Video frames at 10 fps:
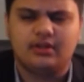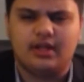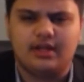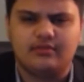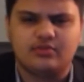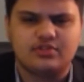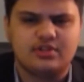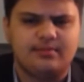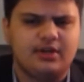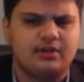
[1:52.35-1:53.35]
And for
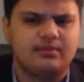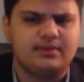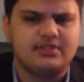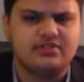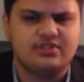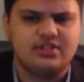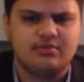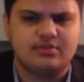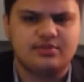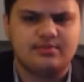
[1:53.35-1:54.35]
some odd reasons, he
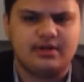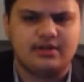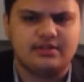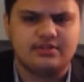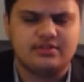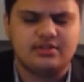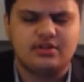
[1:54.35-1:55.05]
responds